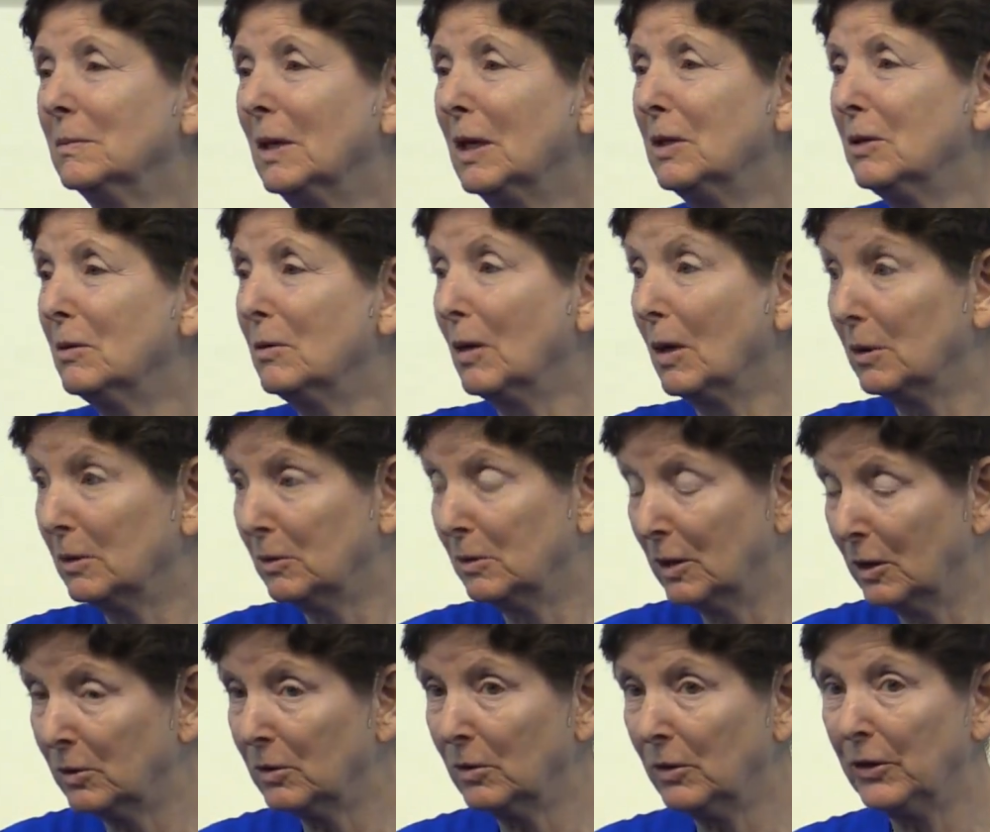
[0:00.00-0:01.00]

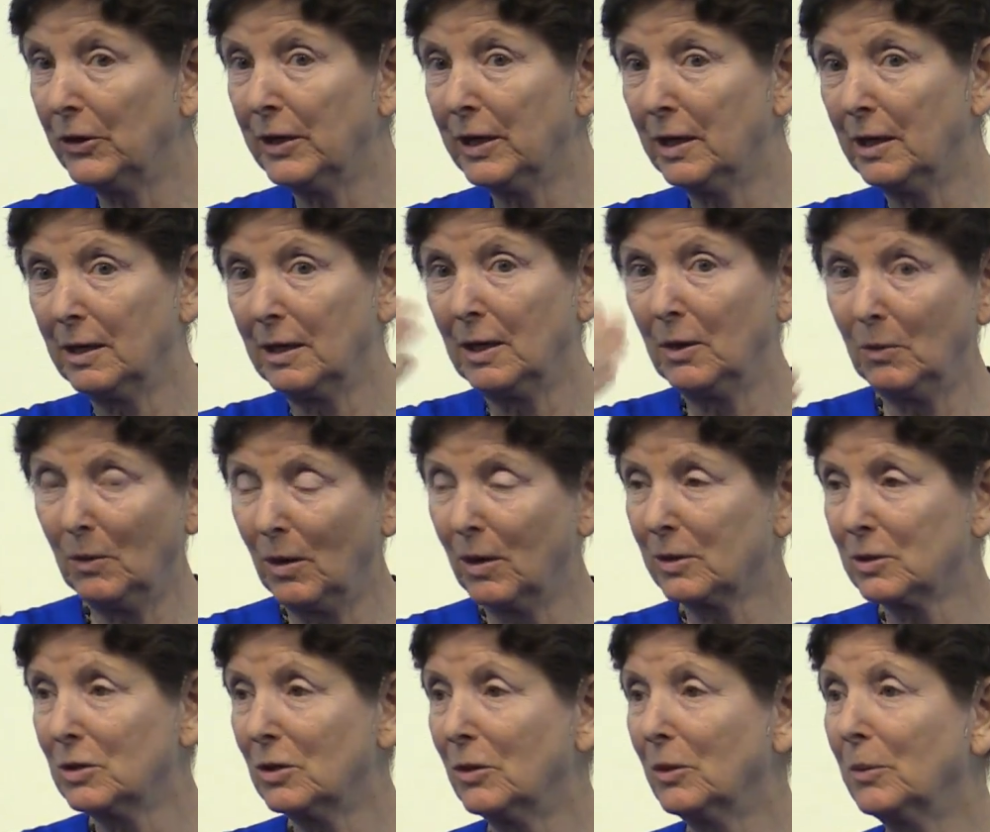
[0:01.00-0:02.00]
literally, he
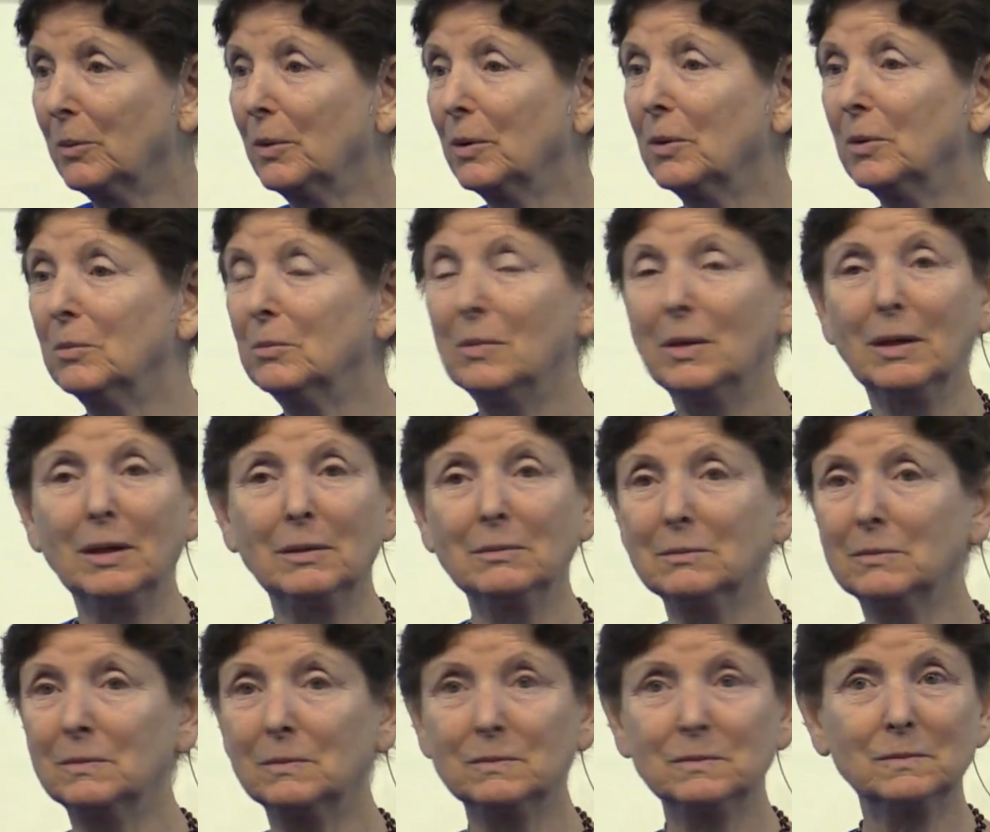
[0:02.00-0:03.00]
walked in the
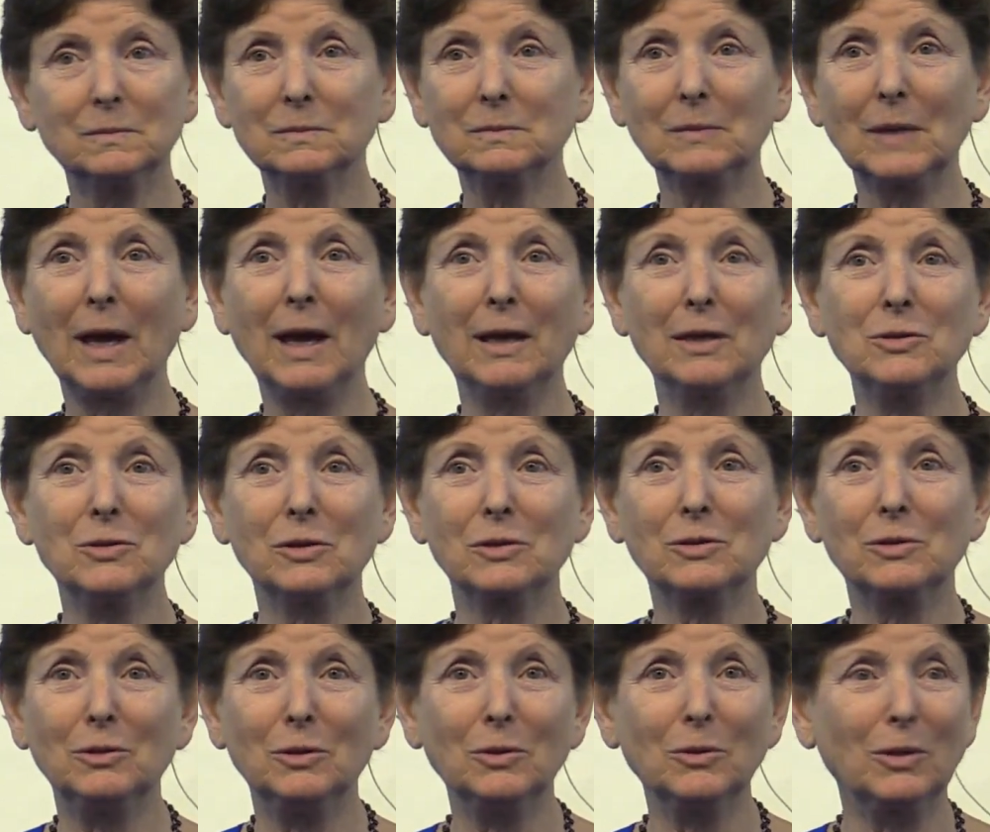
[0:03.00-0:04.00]
room. I
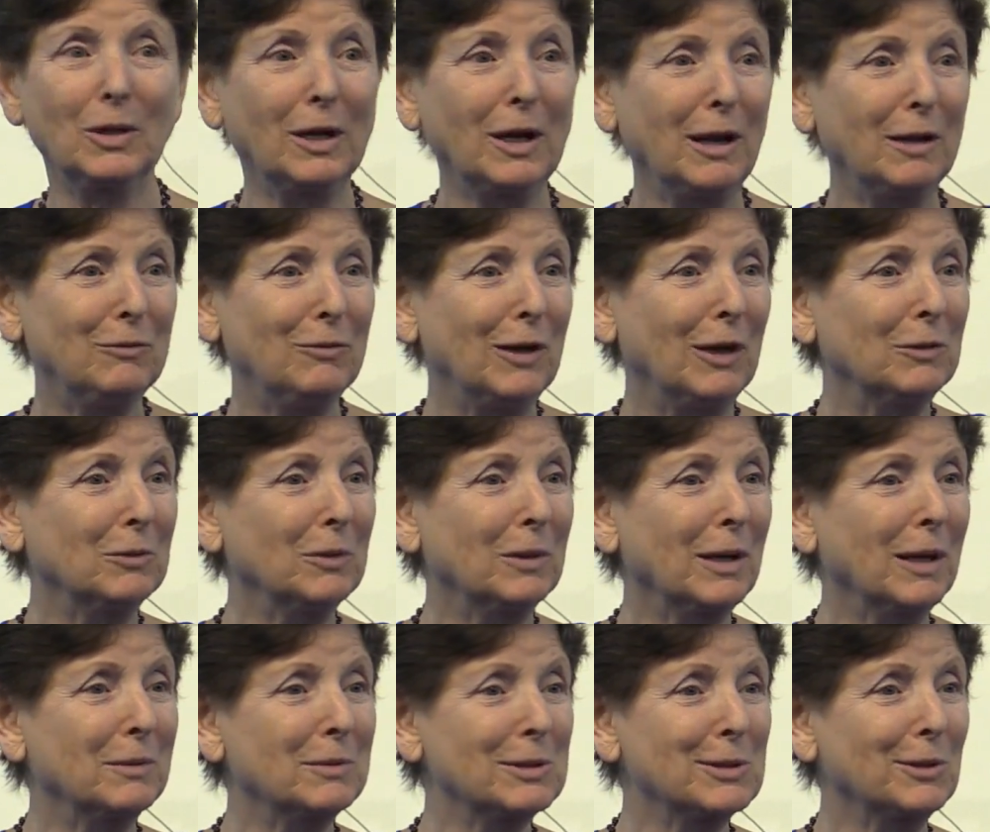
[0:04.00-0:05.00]
just knew that I'd found
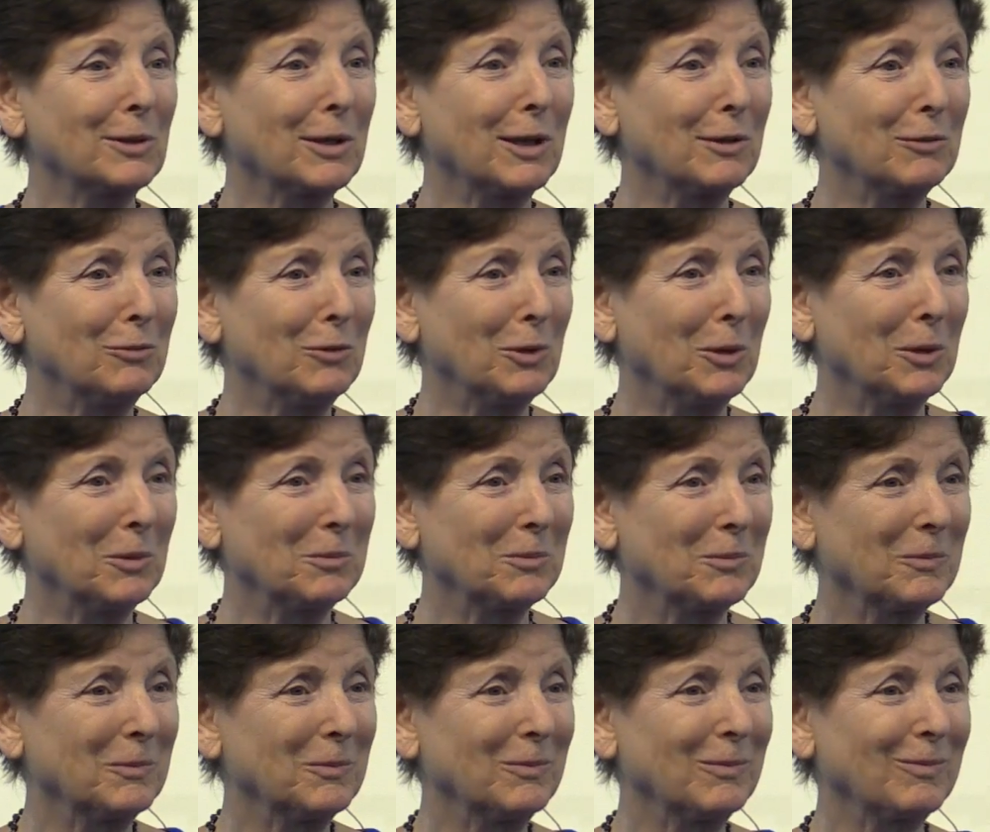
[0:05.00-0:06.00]
what I was looking for.
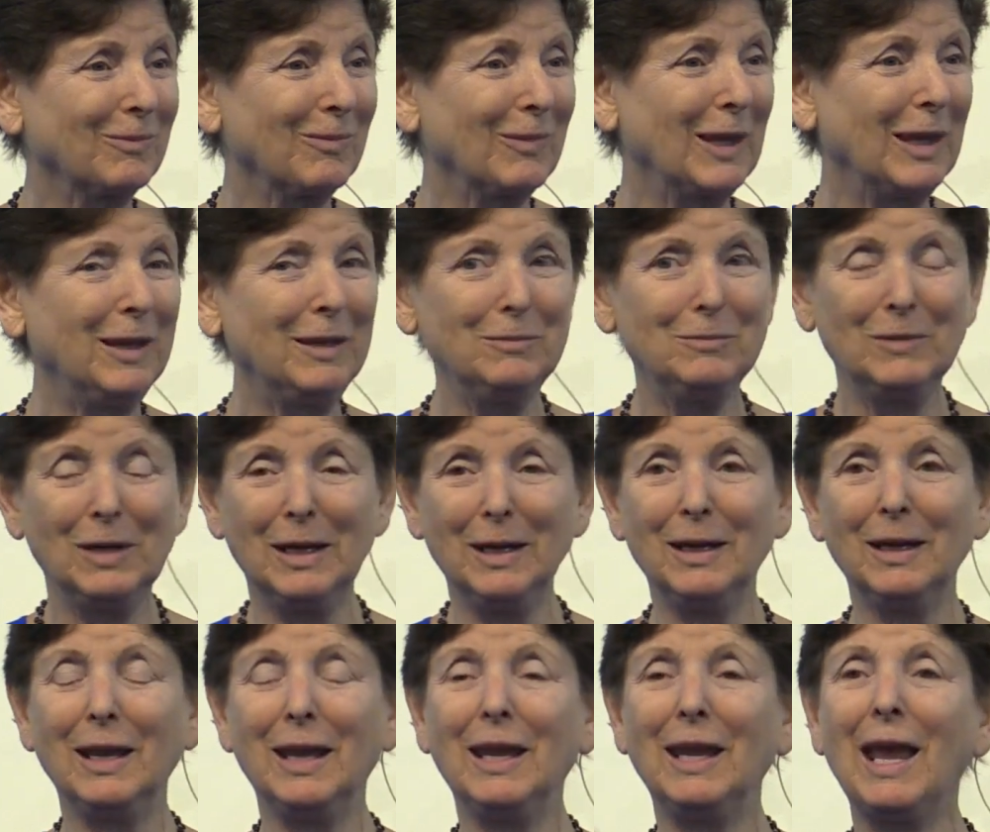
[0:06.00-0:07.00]

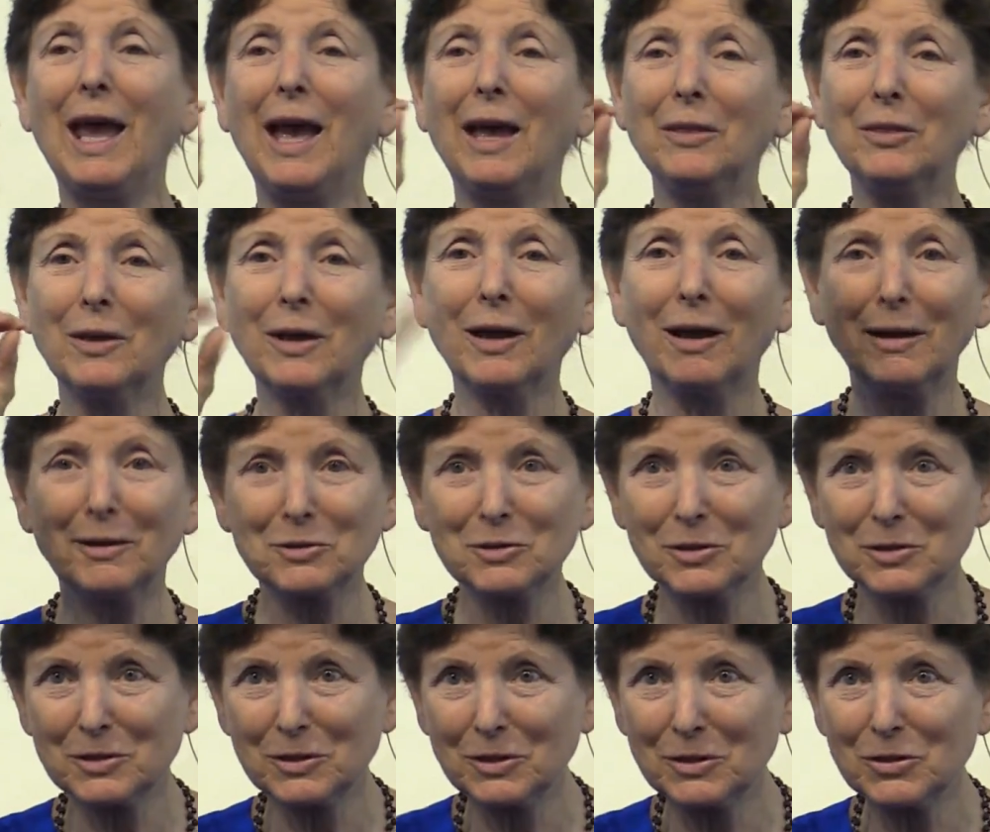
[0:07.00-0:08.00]
He had the
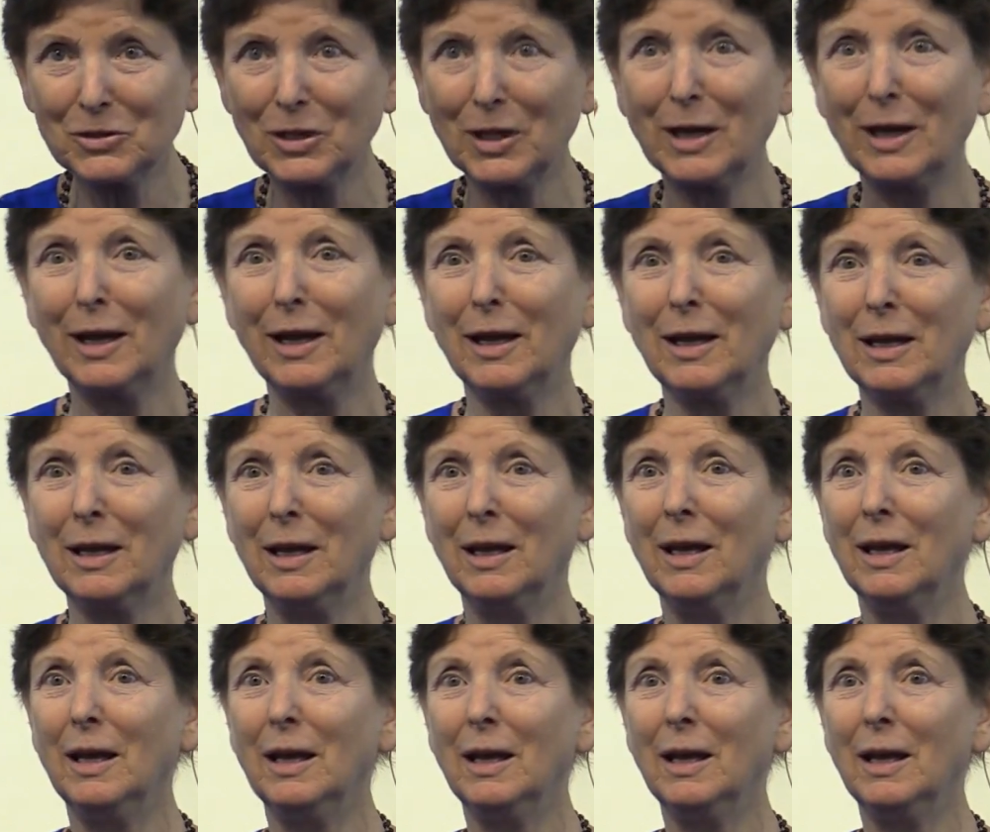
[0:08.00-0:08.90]
consciousness that I